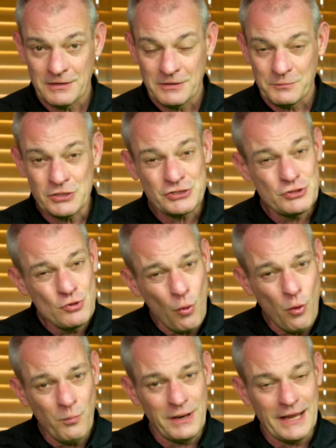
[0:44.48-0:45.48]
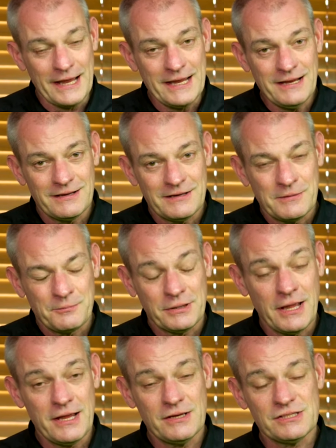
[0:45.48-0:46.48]
Because normally,
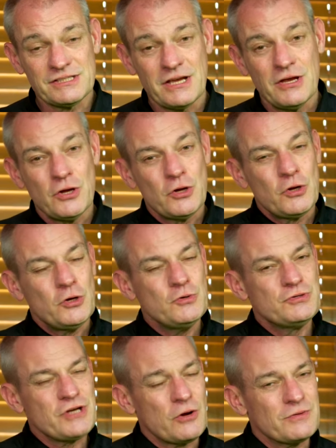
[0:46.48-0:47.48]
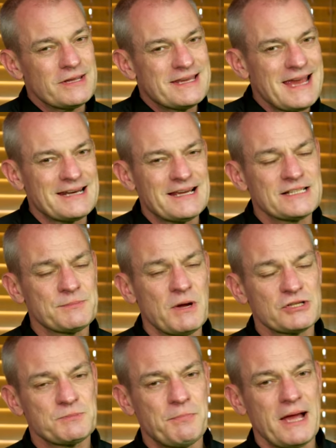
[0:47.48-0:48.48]
players who don't get as
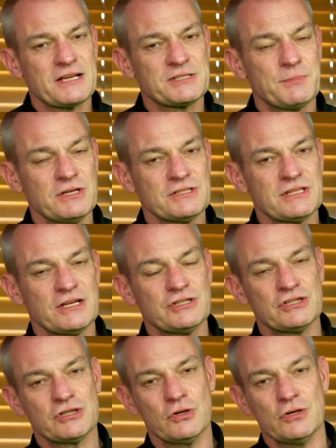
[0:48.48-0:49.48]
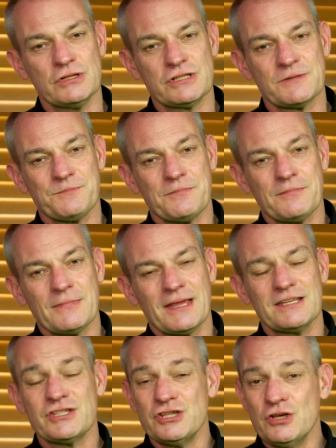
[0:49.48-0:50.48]
much backspin as they should,
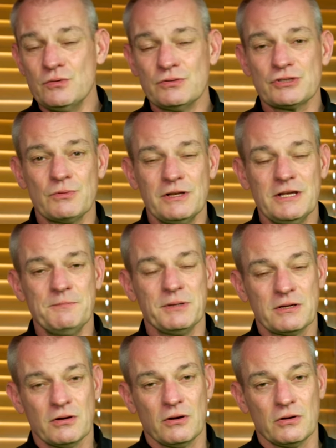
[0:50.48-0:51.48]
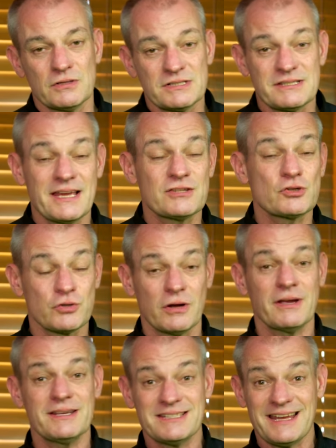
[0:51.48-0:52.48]
it's usually because they're
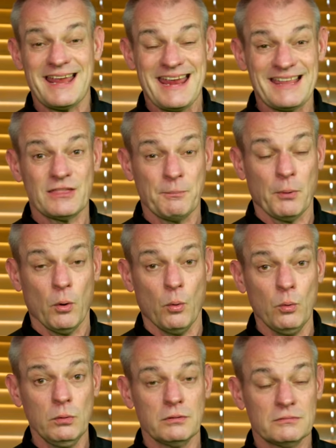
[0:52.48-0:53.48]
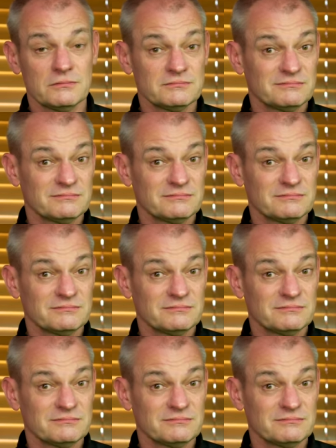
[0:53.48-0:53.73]
trying to hit the ball